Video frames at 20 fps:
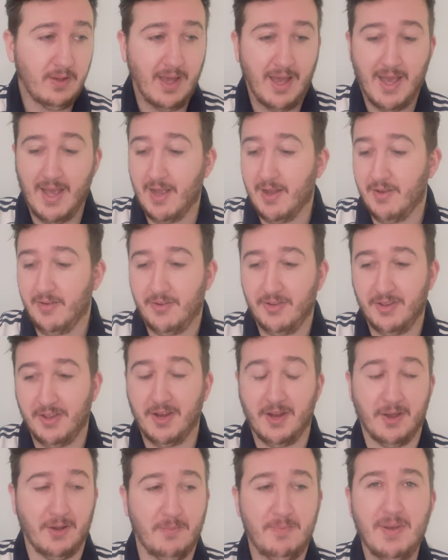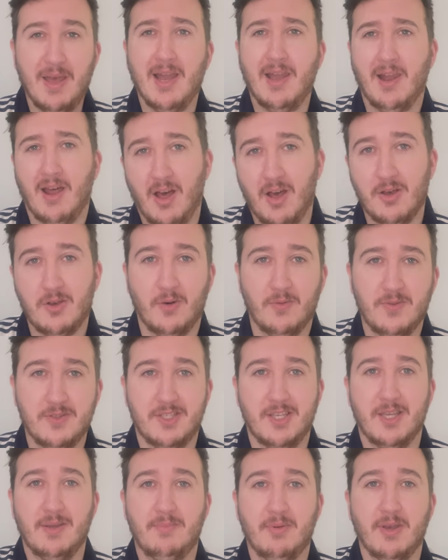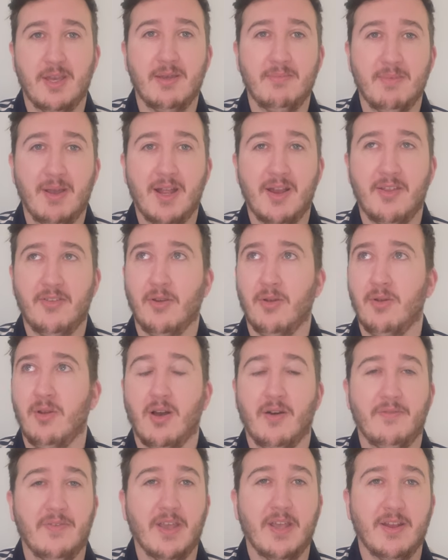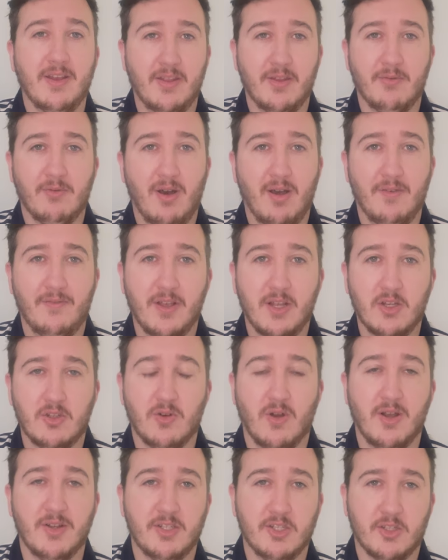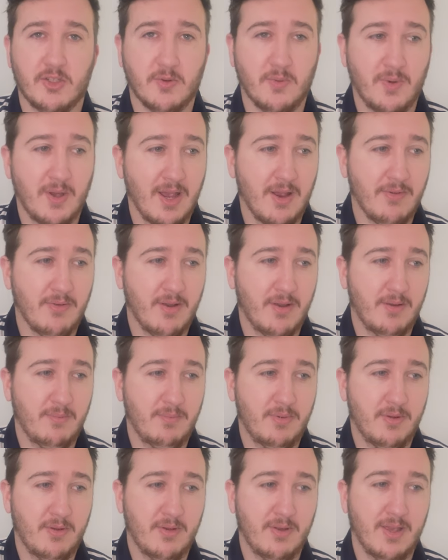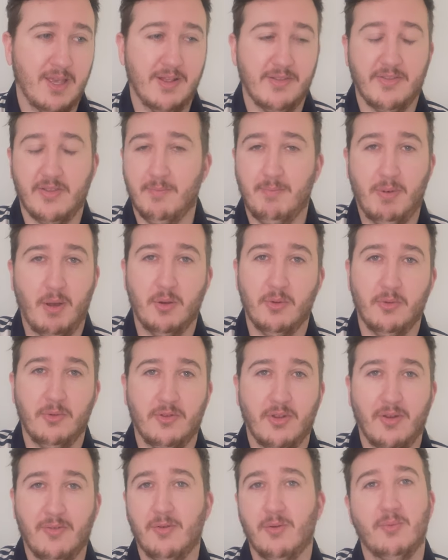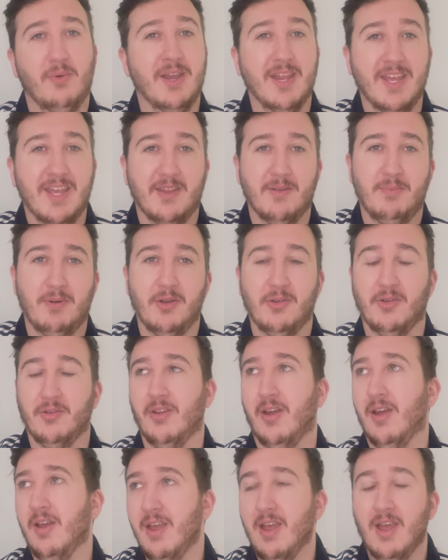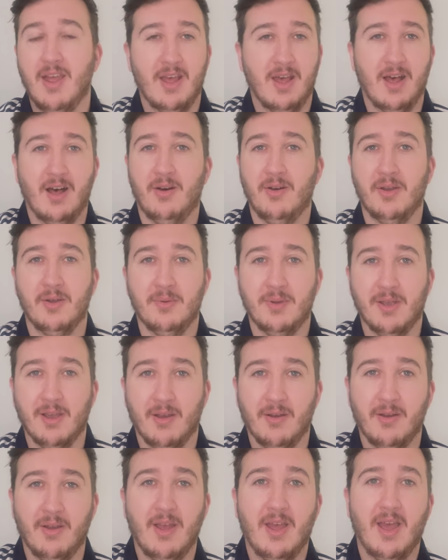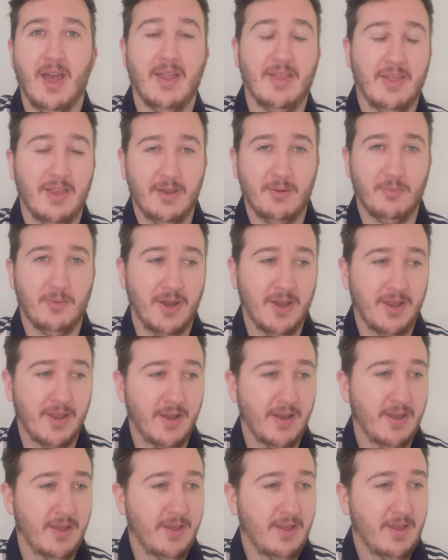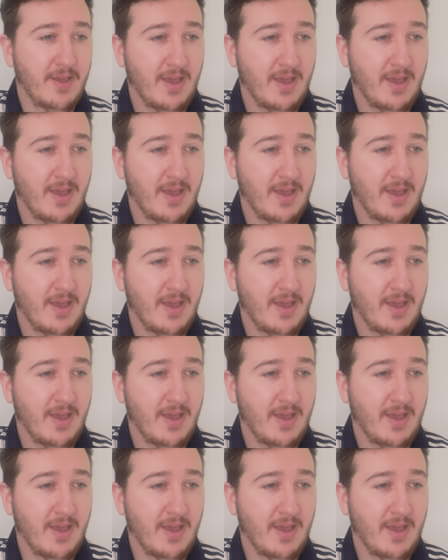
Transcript: And, you know, a bit of luck, obviously, but he made his own luck. I think he did the right thing trying to square it, but hits the post. I thought when it hit the post, I was like, oh, here we go. And then it went in.